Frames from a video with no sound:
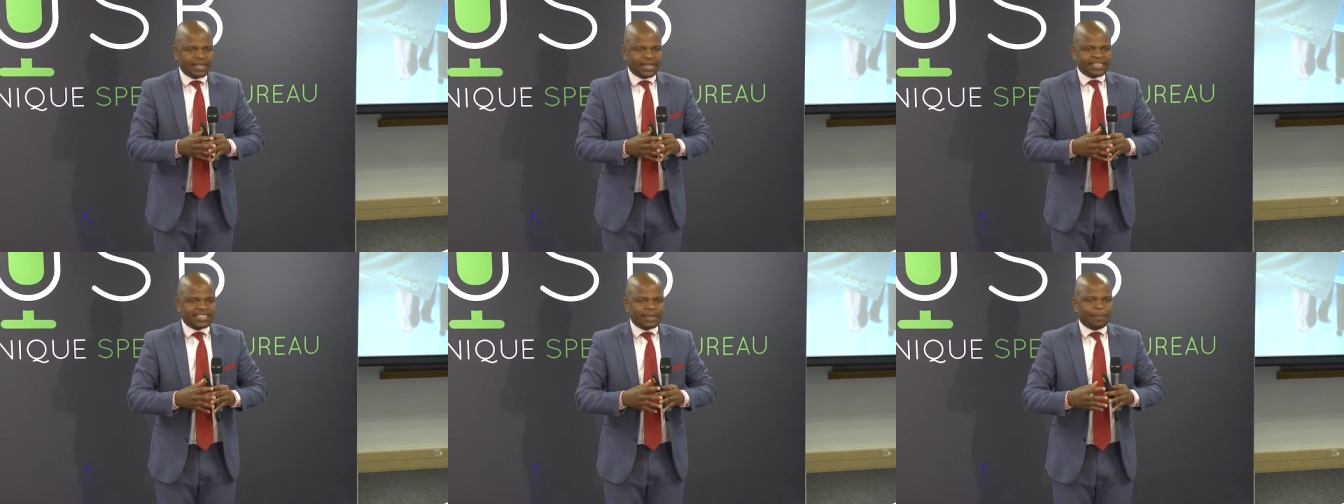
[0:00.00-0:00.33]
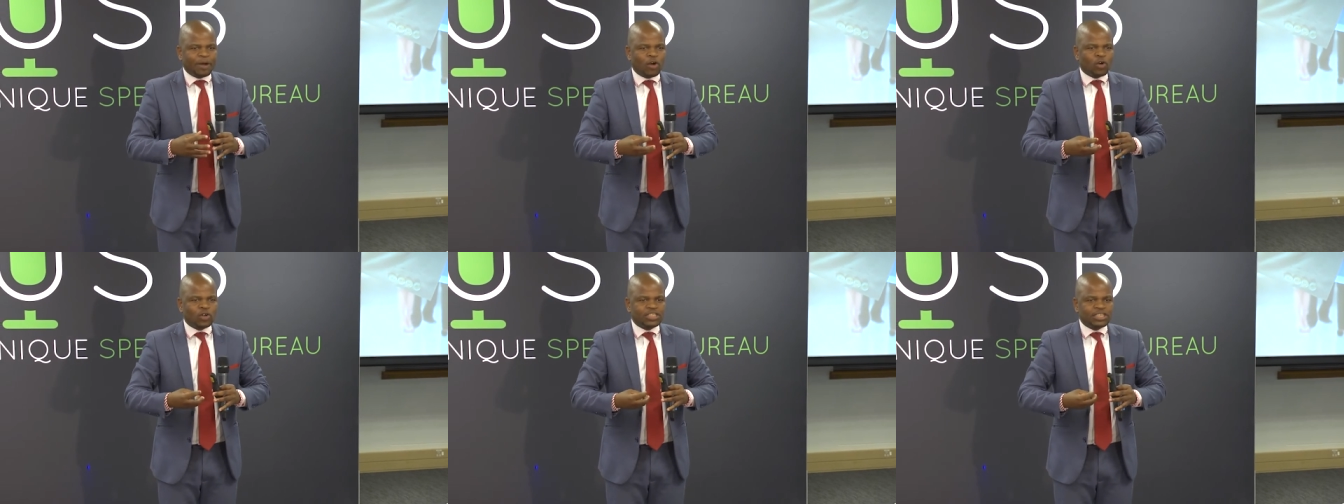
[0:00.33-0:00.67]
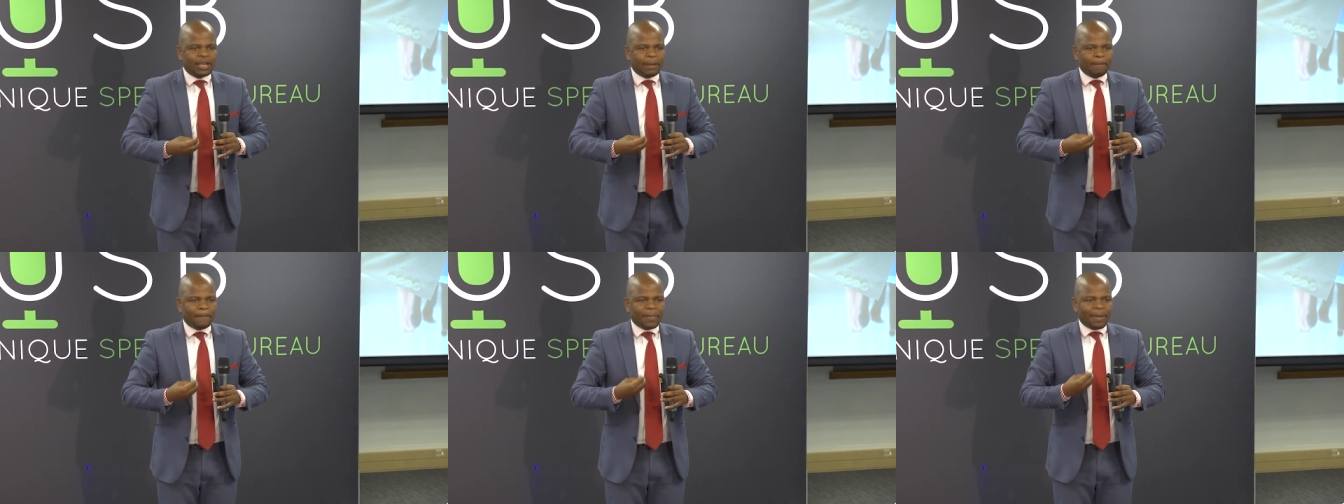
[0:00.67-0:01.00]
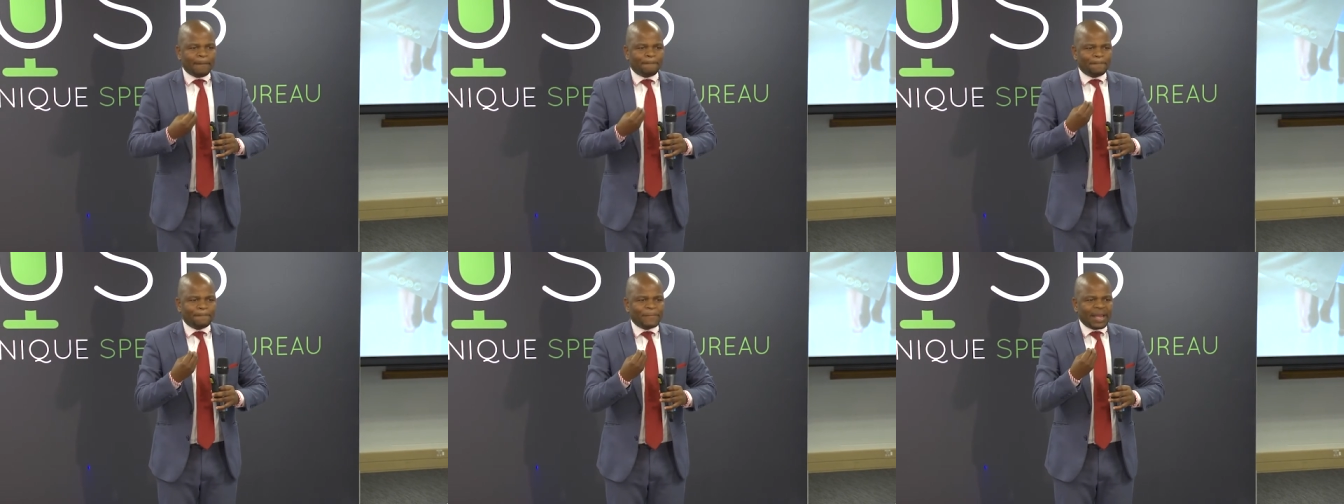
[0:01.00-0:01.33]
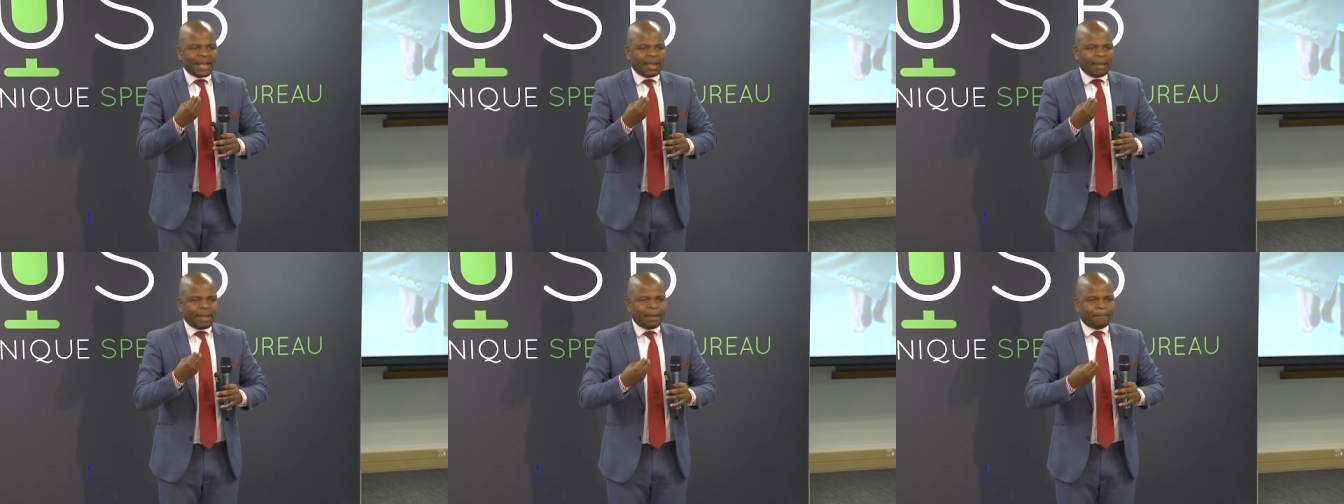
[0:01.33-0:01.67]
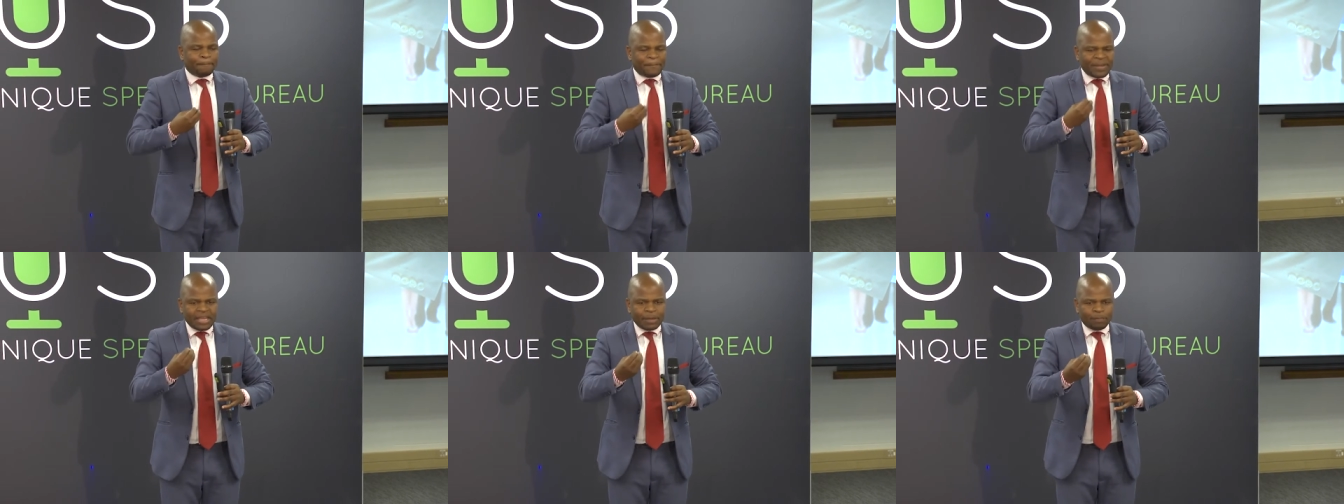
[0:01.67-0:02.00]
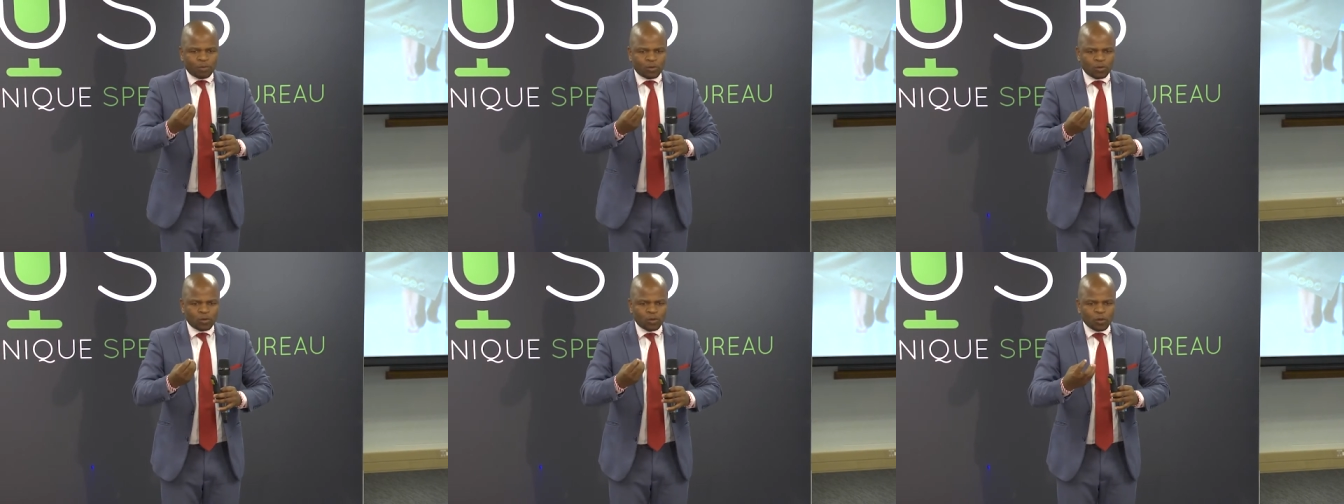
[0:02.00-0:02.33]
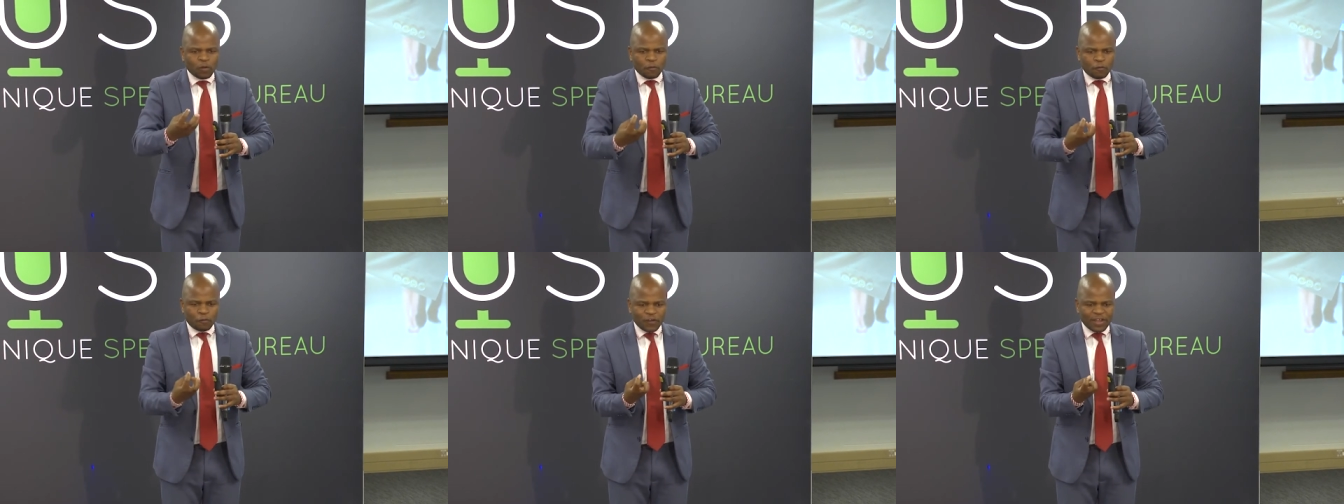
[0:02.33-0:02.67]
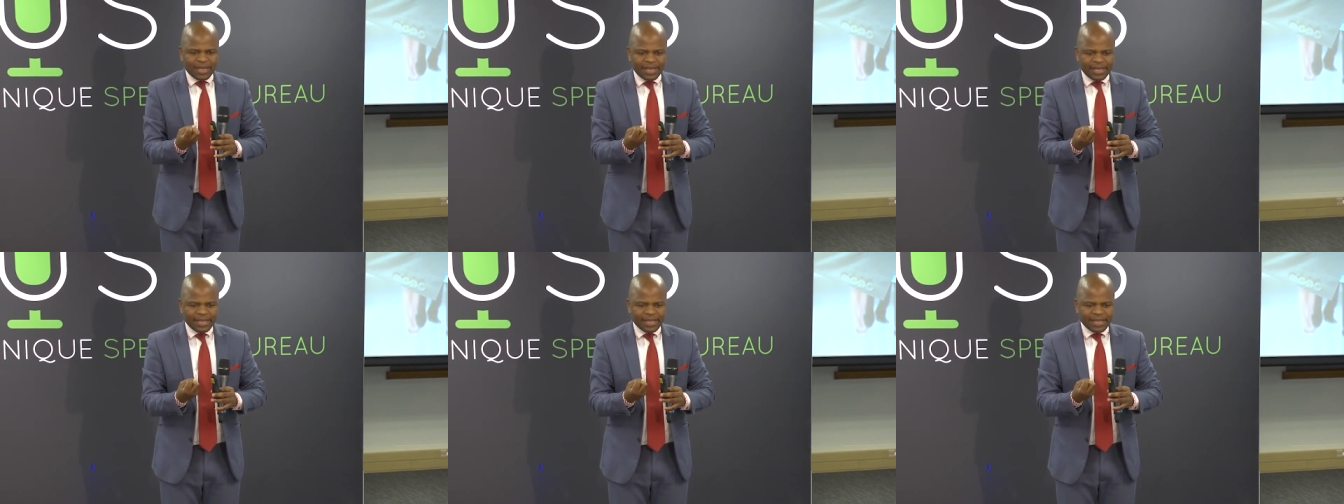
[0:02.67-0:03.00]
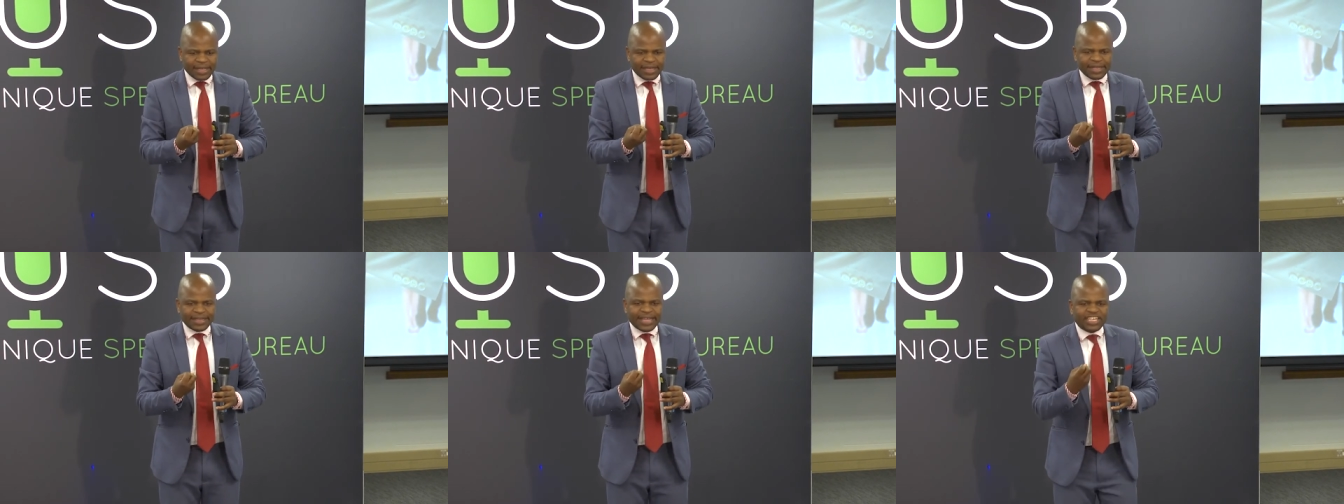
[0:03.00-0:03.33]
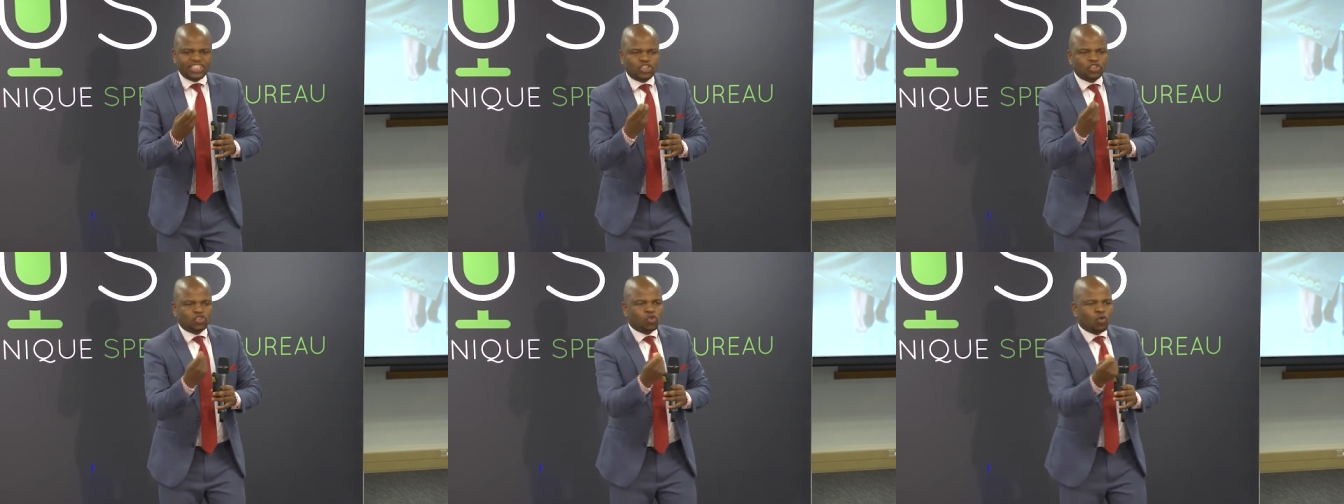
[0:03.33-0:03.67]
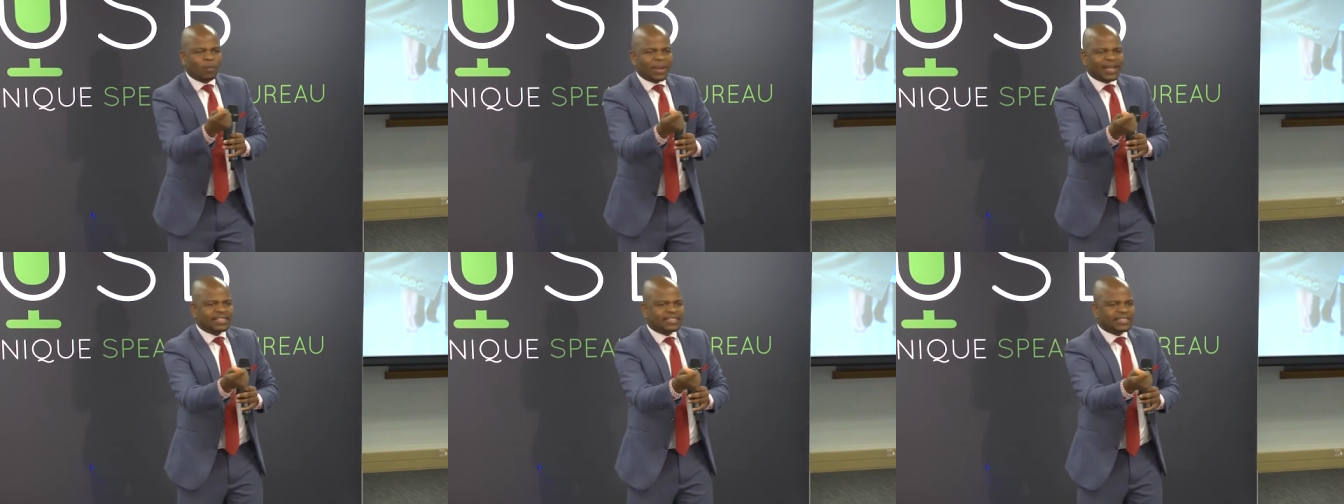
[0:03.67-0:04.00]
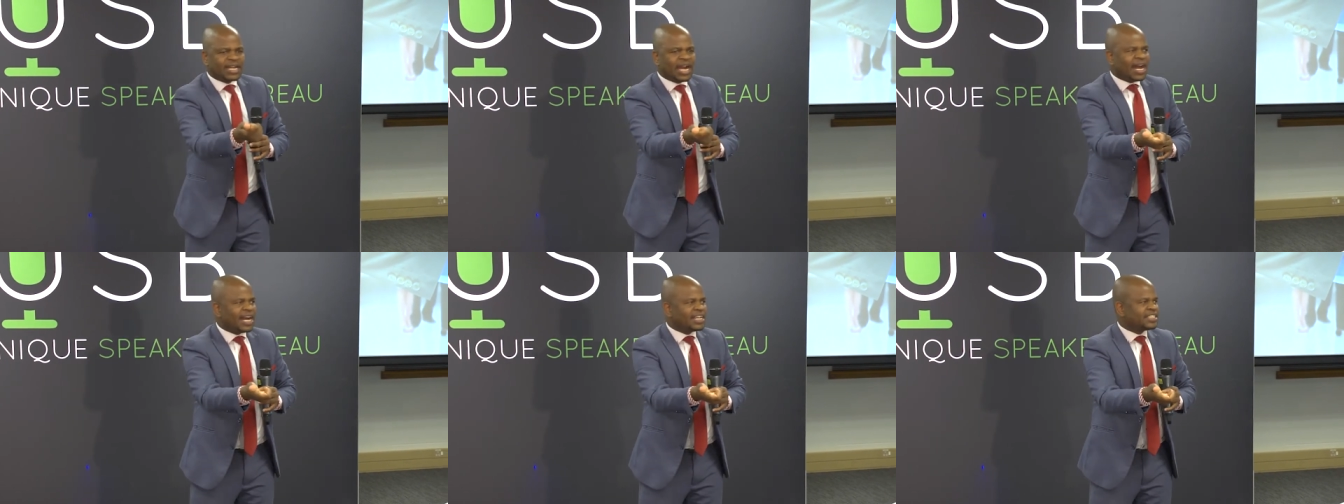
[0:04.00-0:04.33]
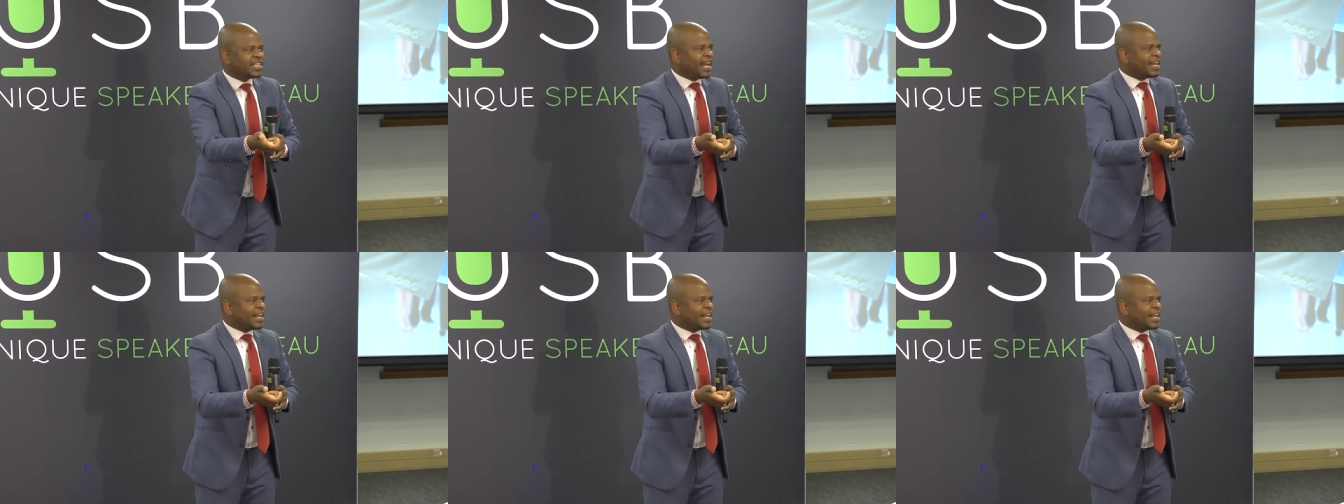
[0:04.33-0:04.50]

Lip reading: It's about people feeling that human touch.